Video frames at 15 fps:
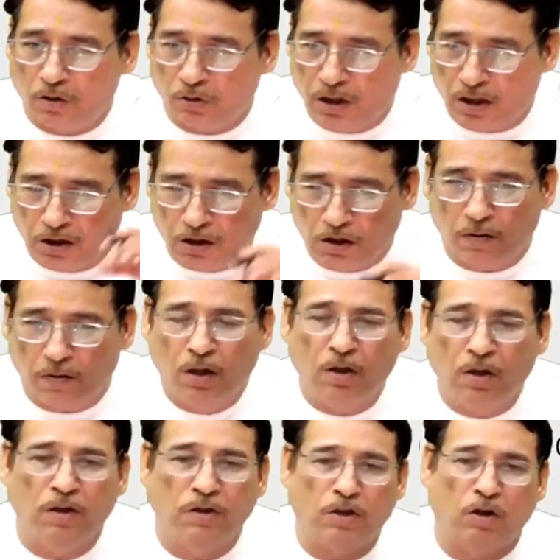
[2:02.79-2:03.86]
the
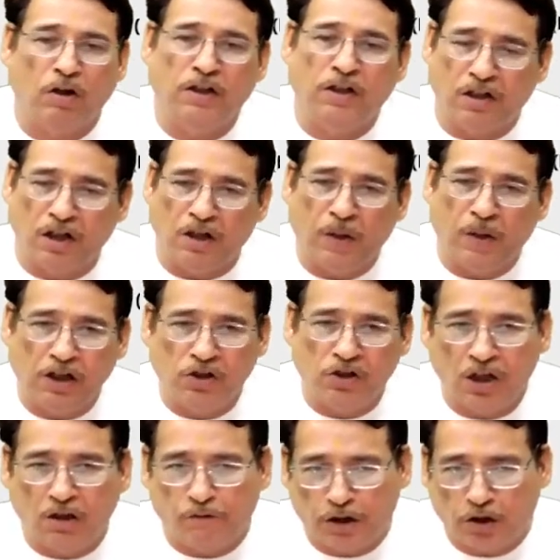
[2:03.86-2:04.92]
consolidated balance
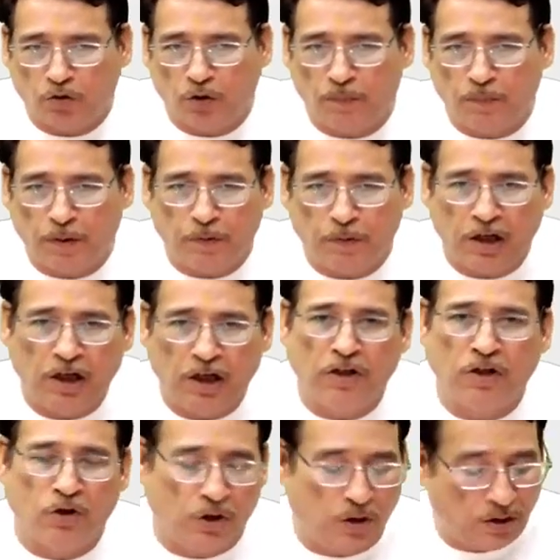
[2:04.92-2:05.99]
sheet, which we'll prepare
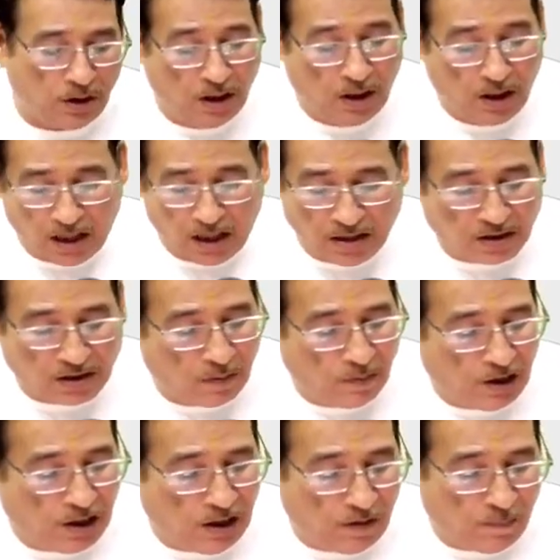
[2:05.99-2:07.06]
later on. And
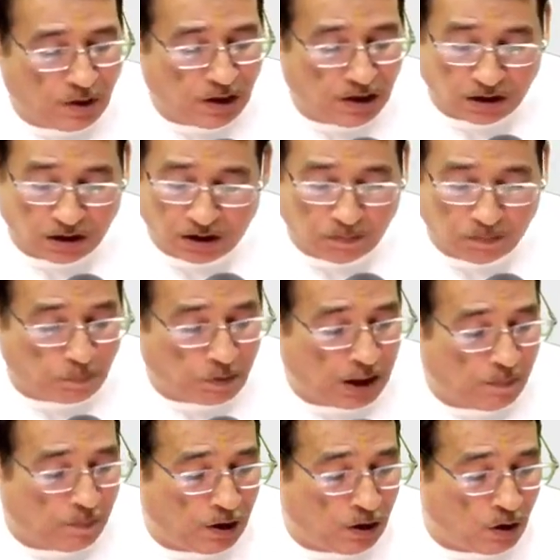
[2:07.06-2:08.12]
similarly, bills
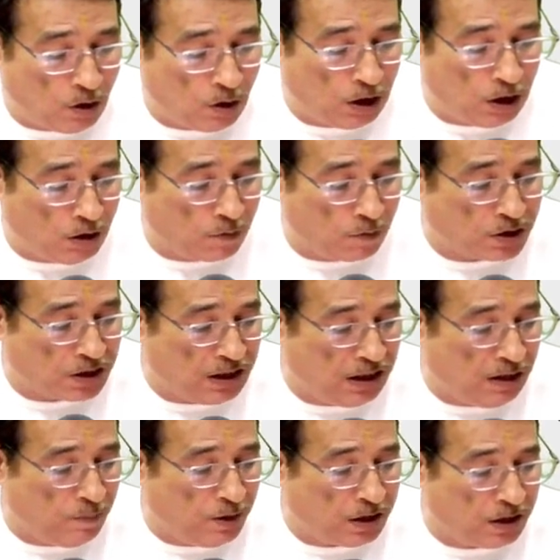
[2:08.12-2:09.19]
payable only of C
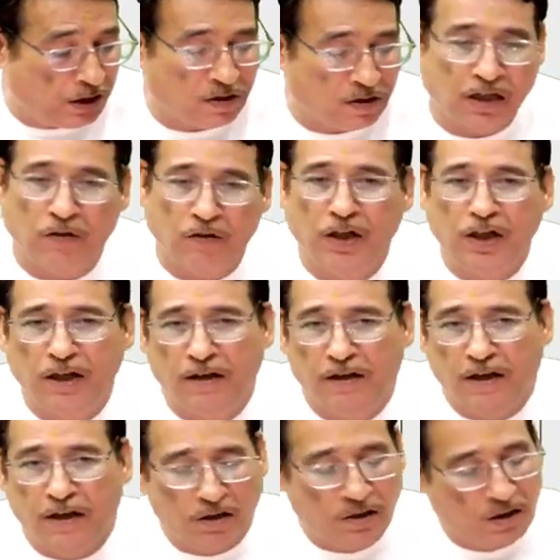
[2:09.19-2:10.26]
Limited is given.
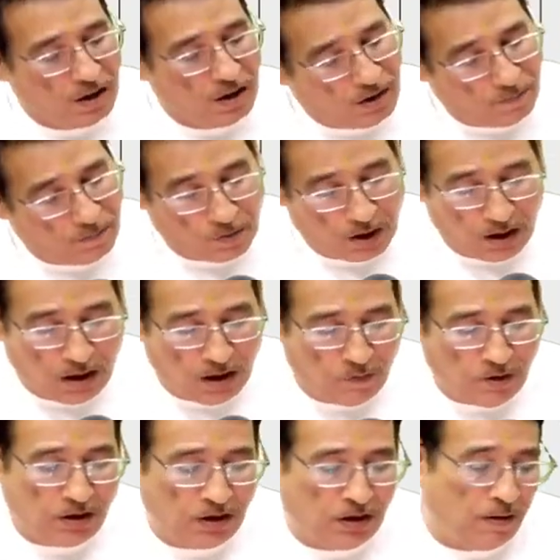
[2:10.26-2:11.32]

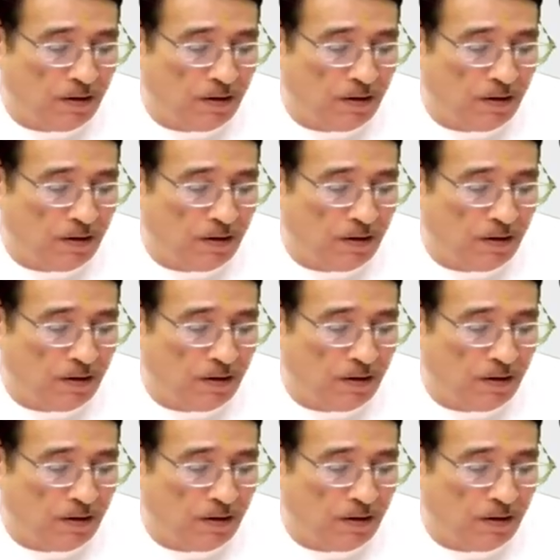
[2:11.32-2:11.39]
Even